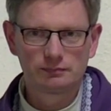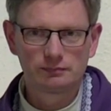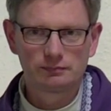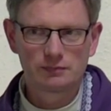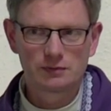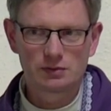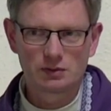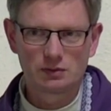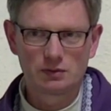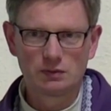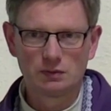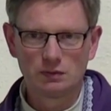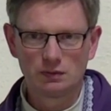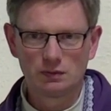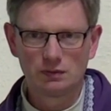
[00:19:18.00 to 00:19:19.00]
So,
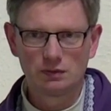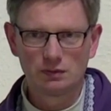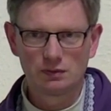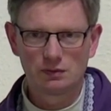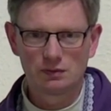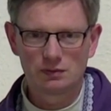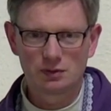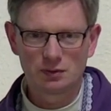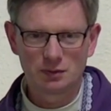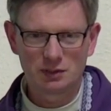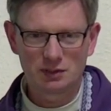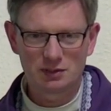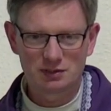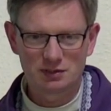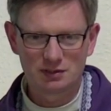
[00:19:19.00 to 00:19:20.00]
so with
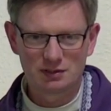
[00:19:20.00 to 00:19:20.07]
us,